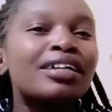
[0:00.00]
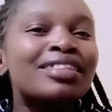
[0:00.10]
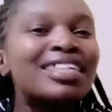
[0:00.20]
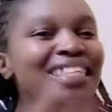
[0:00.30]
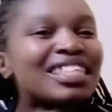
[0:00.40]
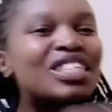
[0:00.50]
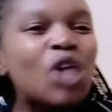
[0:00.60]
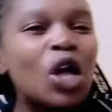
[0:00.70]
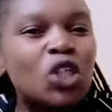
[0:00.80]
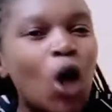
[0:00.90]
this is
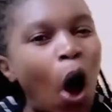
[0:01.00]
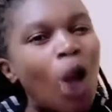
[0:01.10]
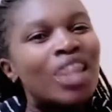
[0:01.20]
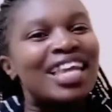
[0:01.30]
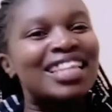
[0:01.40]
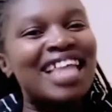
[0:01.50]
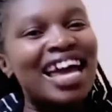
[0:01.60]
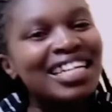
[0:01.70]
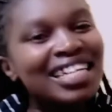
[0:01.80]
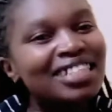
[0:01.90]
not all that
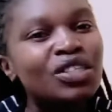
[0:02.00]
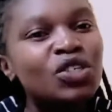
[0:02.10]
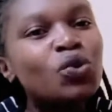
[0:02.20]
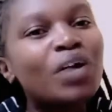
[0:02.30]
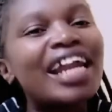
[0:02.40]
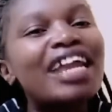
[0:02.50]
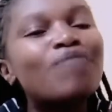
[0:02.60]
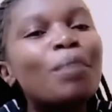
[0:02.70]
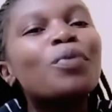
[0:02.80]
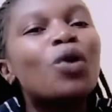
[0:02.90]
there is, you can
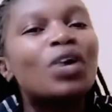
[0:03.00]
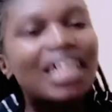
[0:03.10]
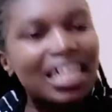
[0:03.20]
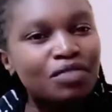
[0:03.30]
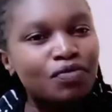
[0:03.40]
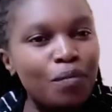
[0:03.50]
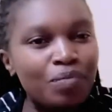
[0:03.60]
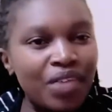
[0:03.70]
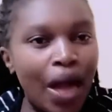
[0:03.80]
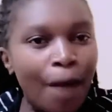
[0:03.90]
never progress from
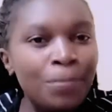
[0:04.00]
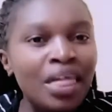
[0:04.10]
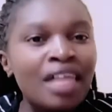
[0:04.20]
there.